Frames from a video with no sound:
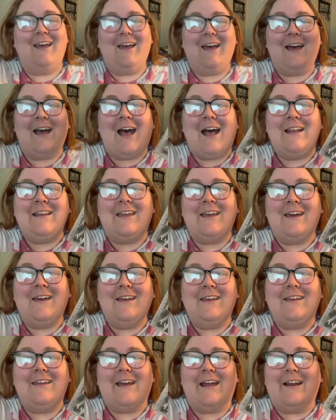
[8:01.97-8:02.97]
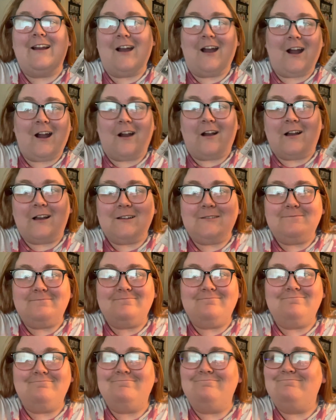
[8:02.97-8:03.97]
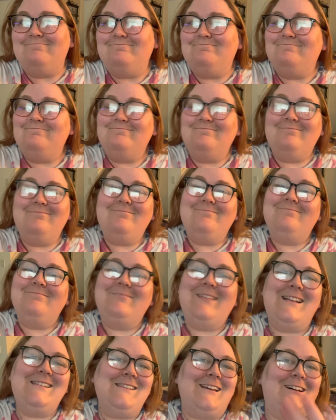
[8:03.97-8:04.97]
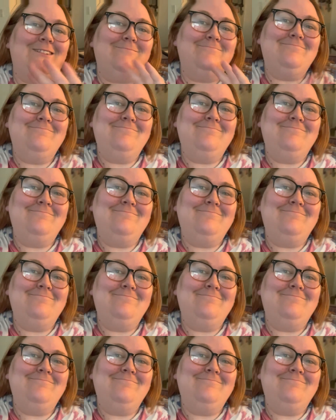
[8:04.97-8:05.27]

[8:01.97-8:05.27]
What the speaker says: Hanya Yanagihara. That's all.